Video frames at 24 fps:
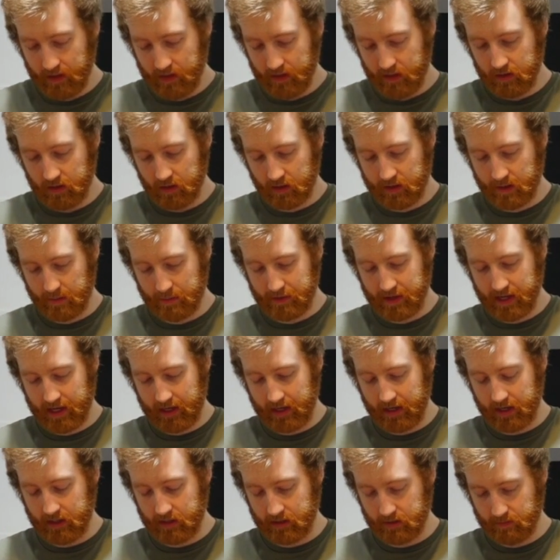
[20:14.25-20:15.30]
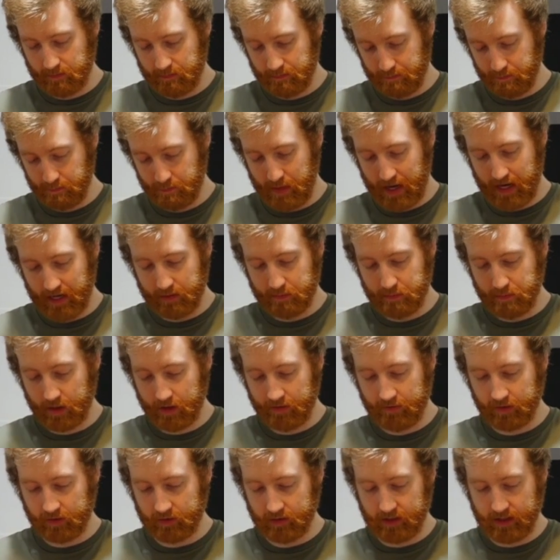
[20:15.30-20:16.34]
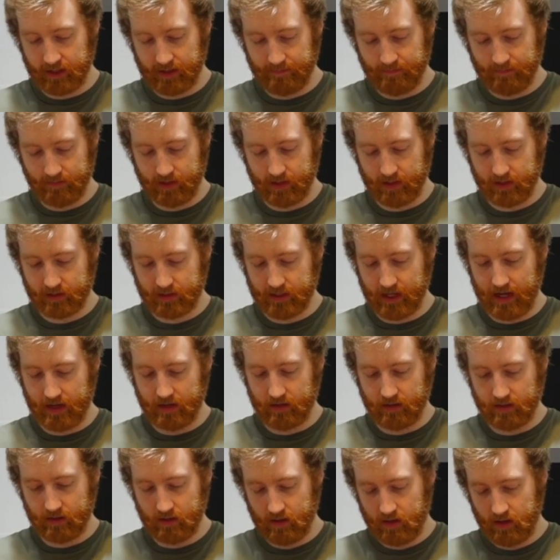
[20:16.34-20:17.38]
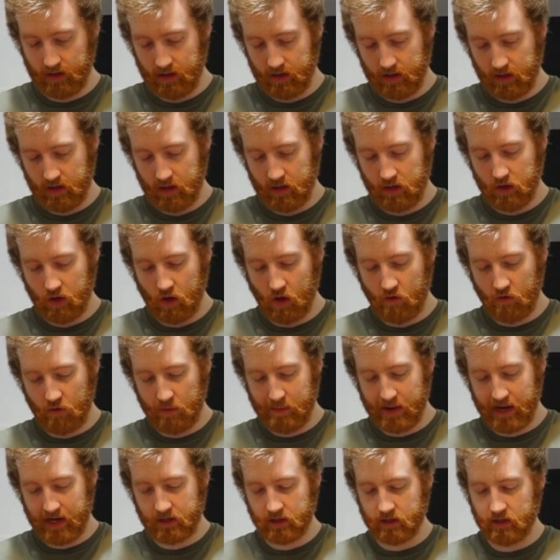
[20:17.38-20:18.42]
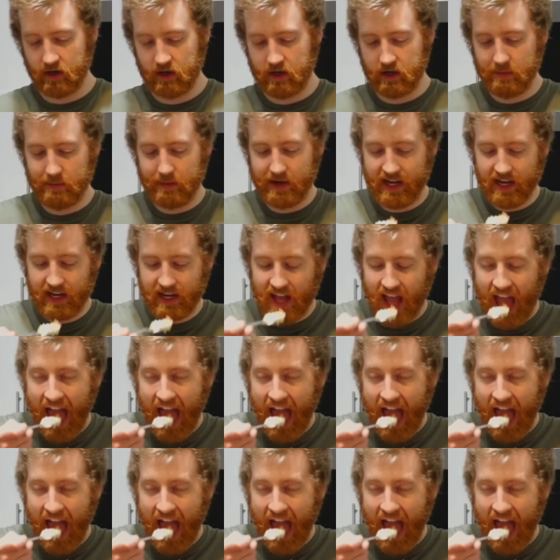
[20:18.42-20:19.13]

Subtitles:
The cupcake is baked perfectly. It's not overbaked or underbaked.